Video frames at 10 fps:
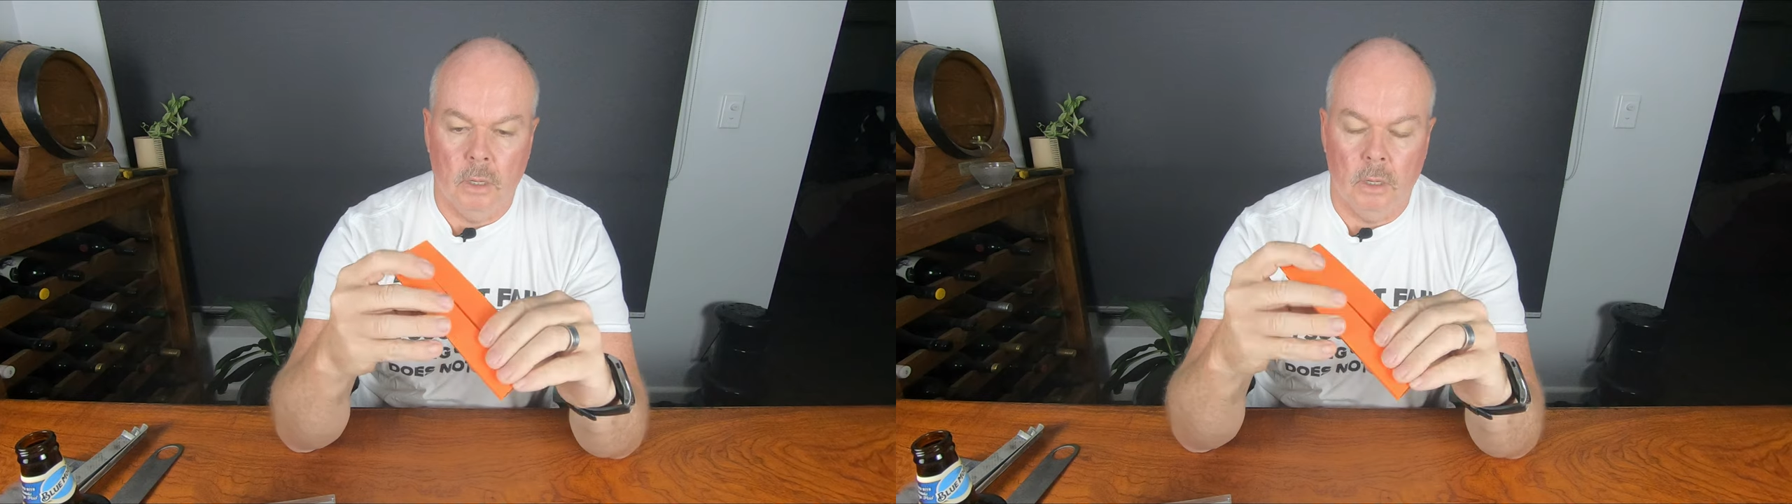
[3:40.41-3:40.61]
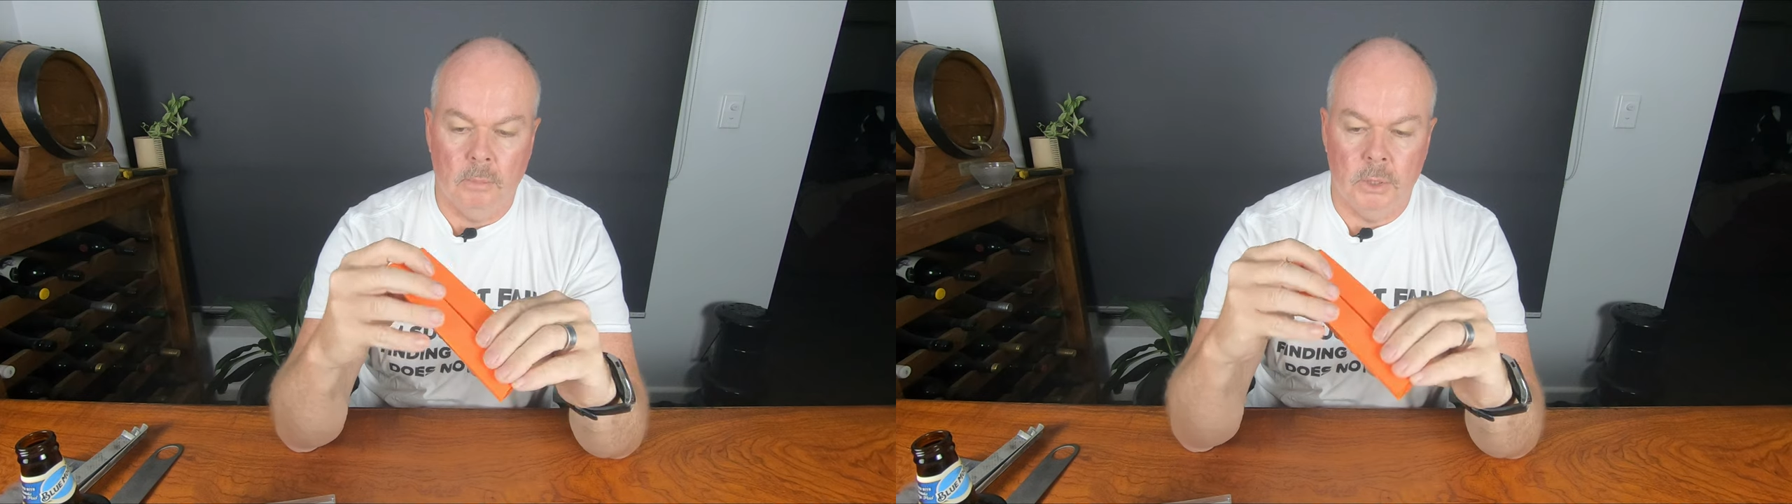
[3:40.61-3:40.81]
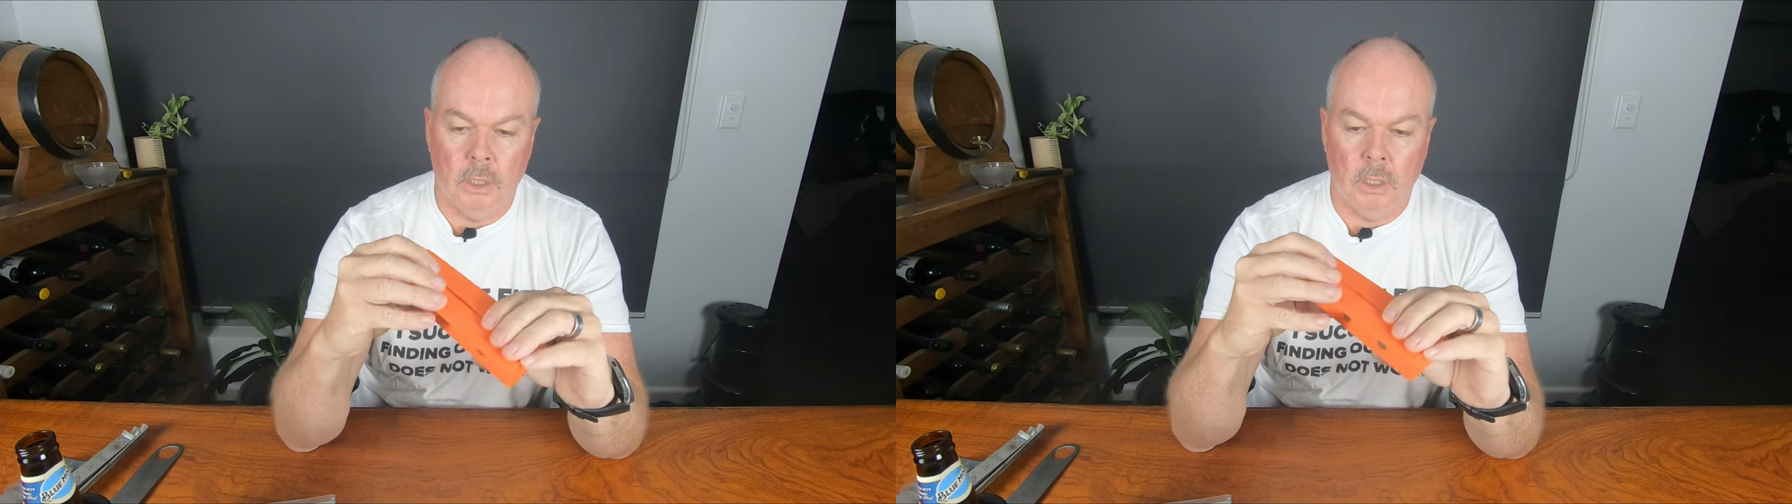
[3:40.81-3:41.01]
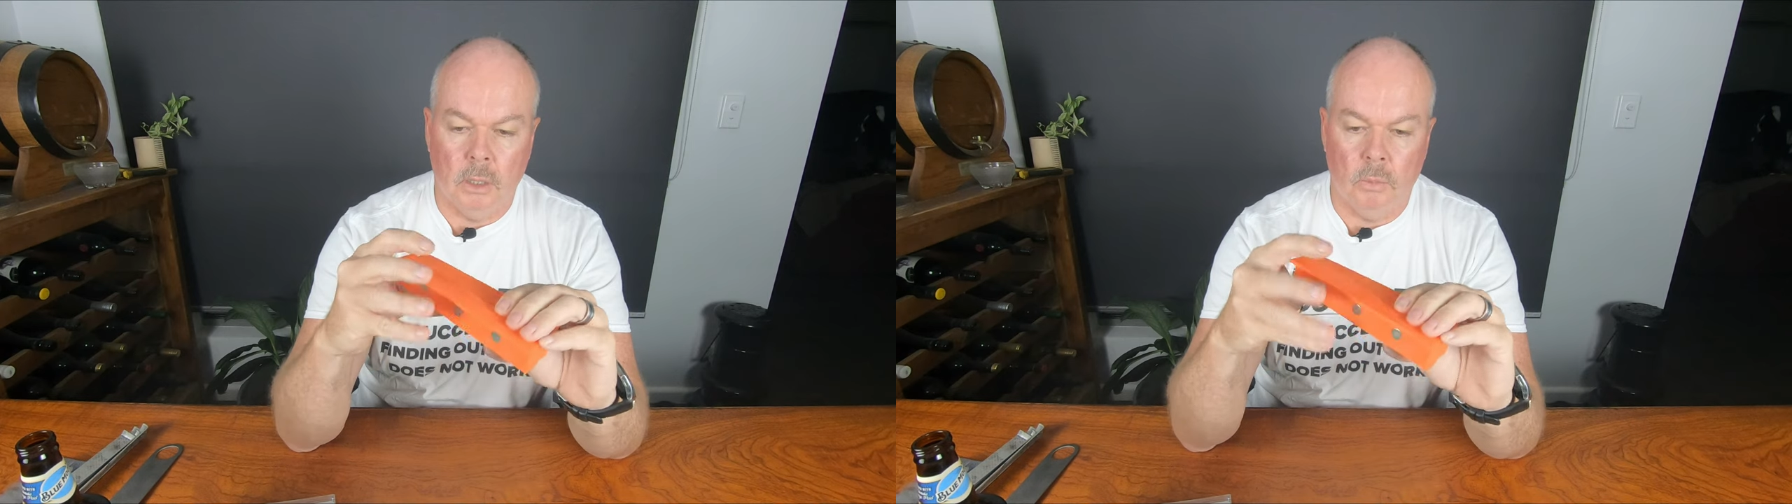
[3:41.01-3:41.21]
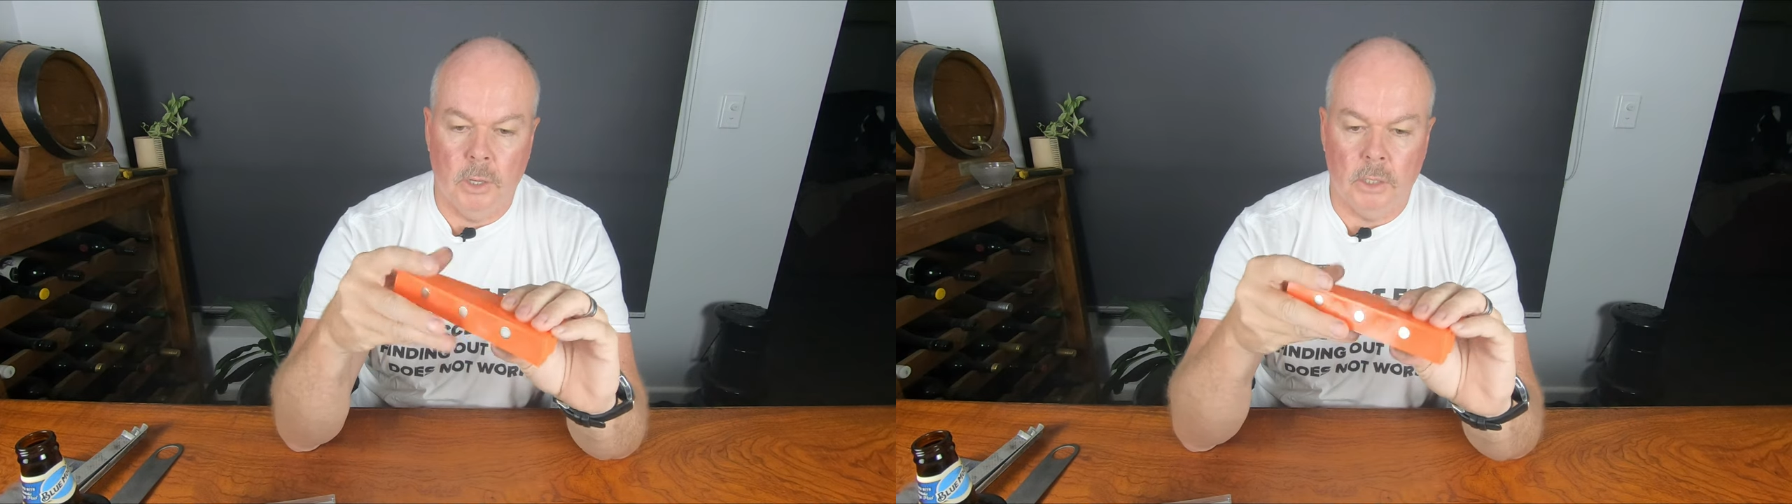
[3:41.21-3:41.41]
uh,
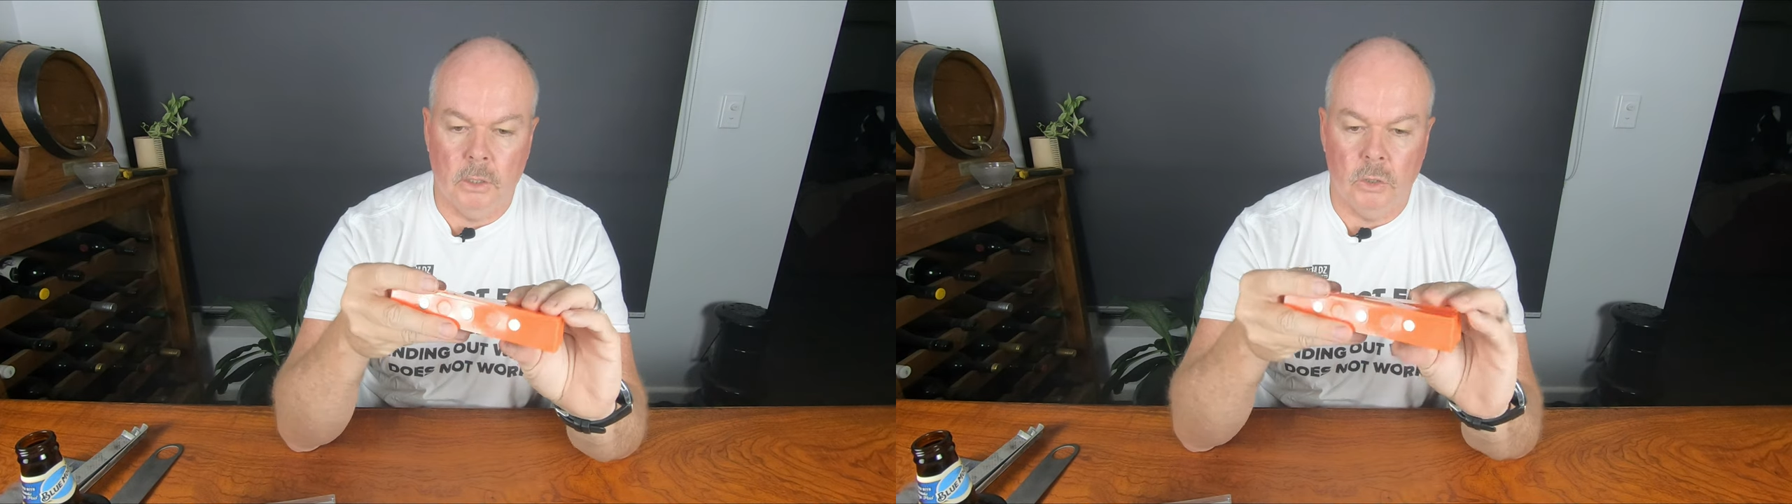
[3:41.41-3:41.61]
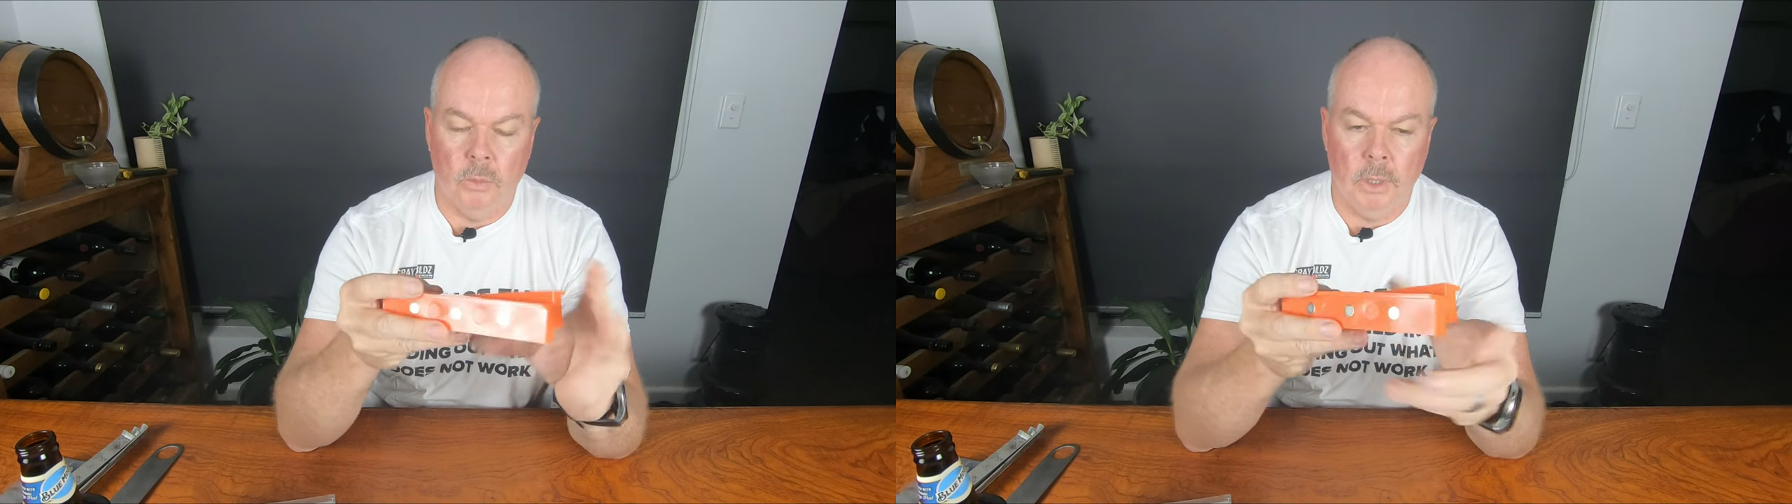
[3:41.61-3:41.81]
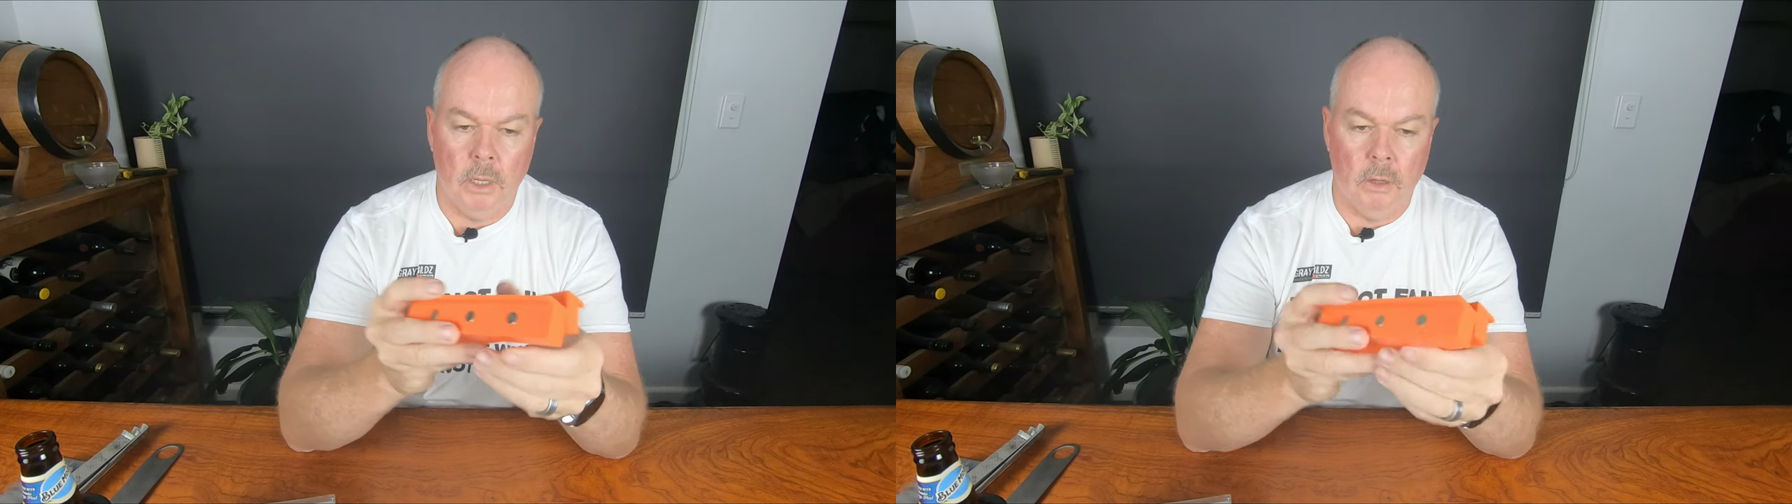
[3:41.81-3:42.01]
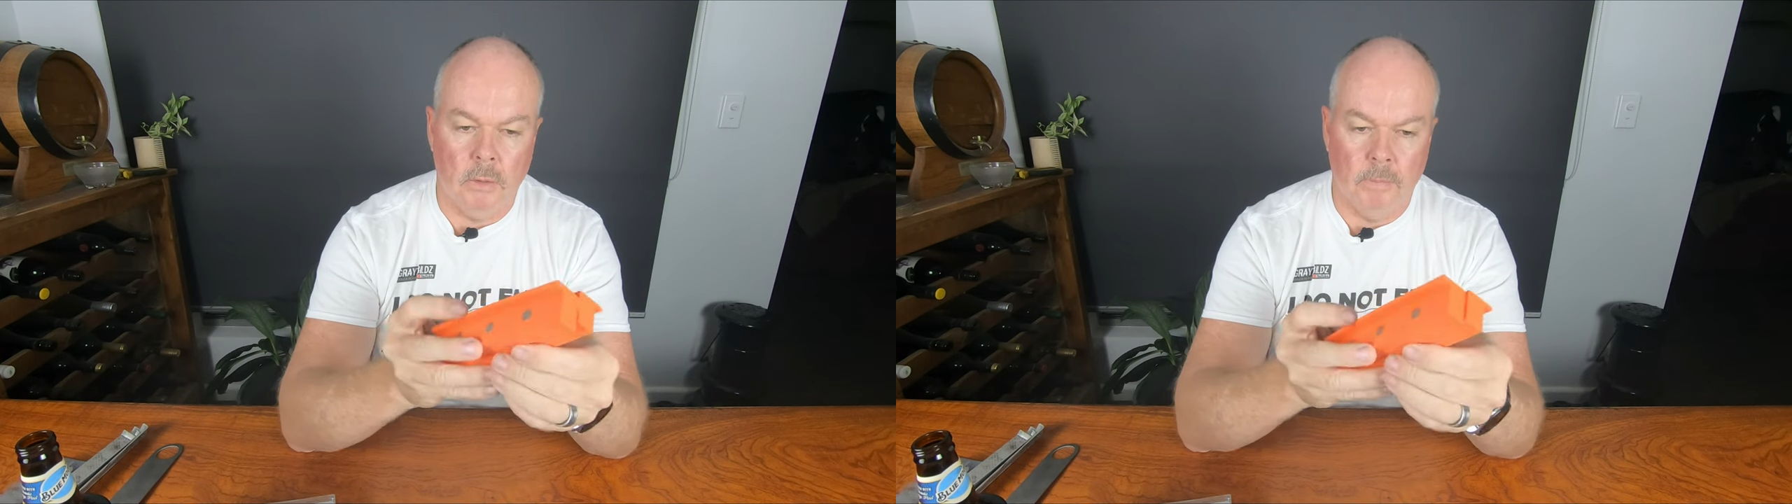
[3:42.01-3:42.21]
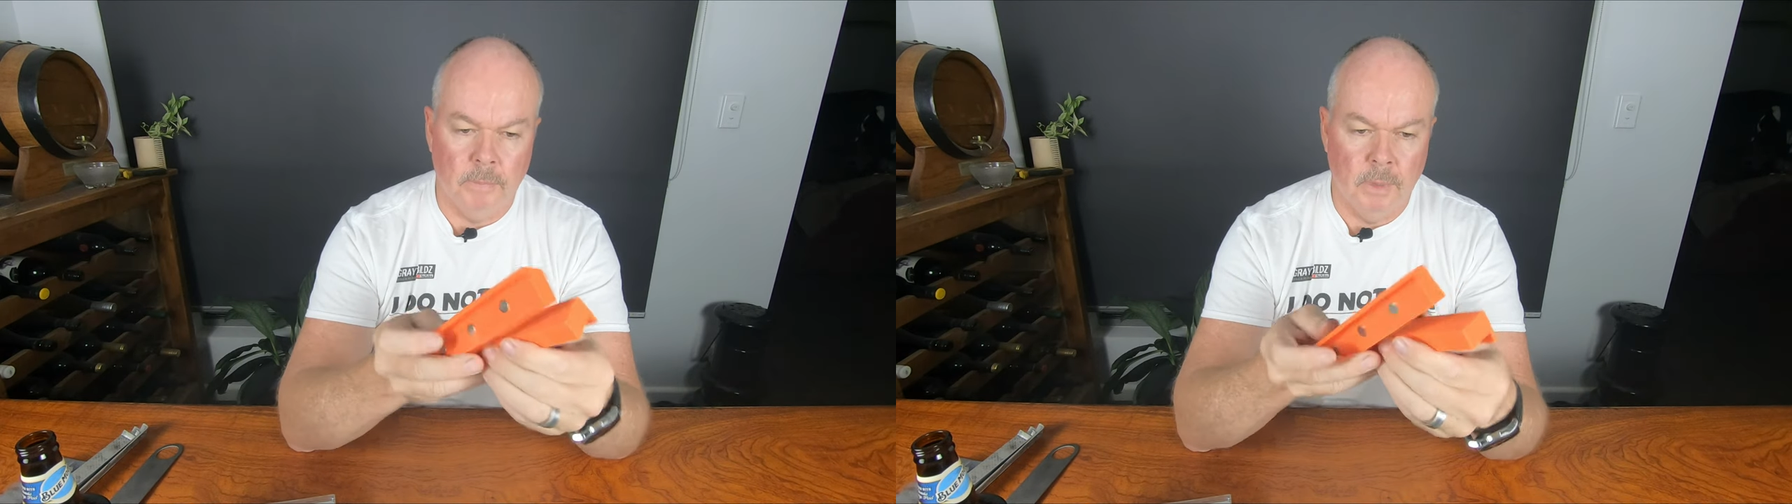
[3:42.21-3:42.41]
particular work that you're working
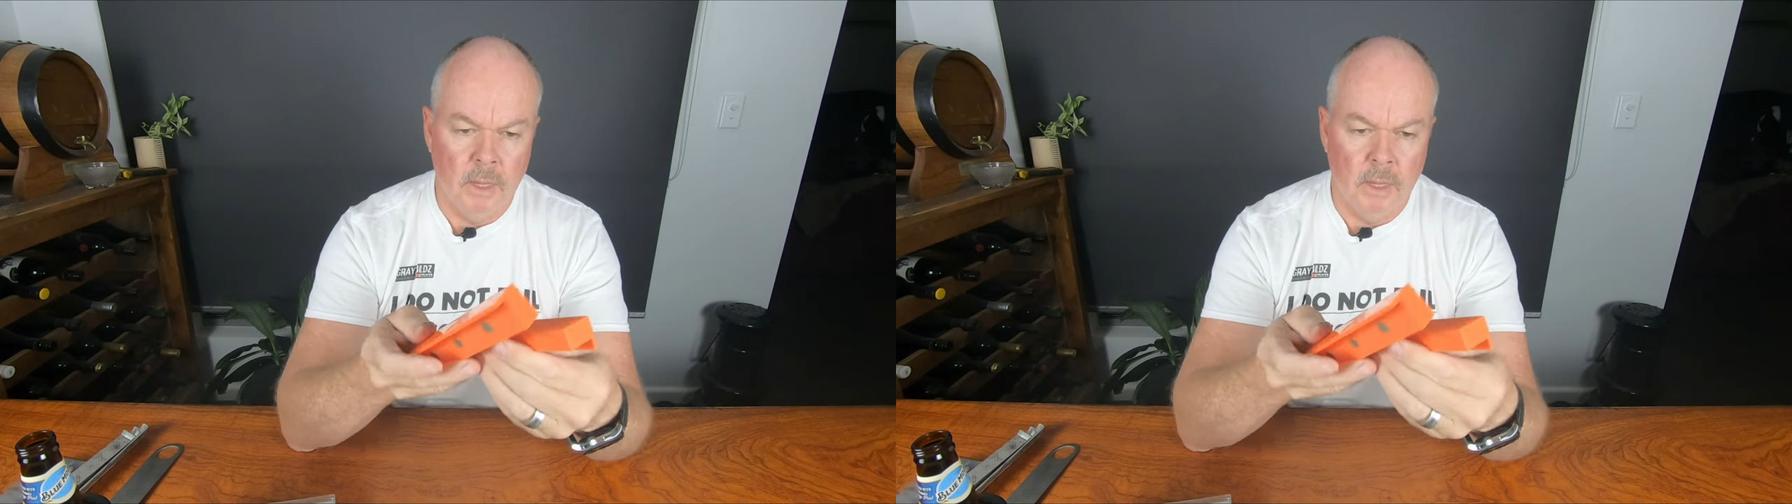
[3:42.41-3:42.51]
on.